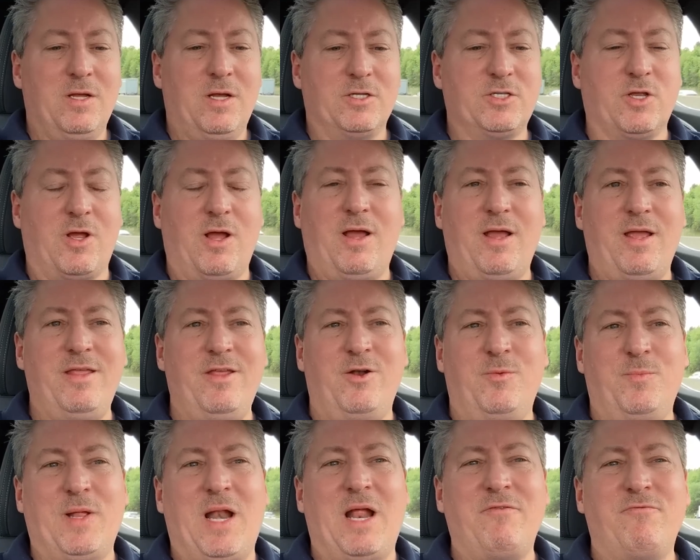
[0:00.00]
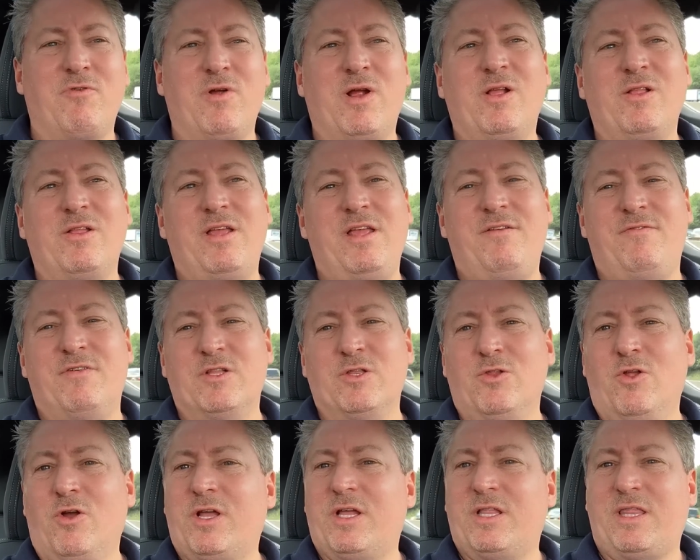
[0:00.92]
So, but I rarely even
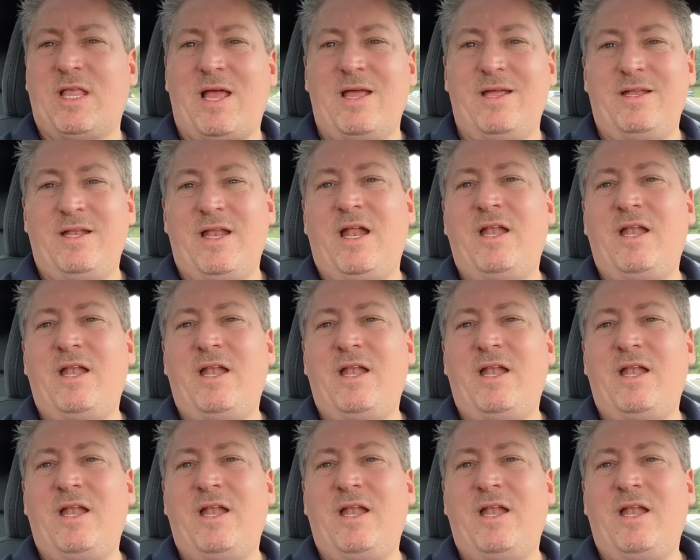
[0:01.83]
look at that in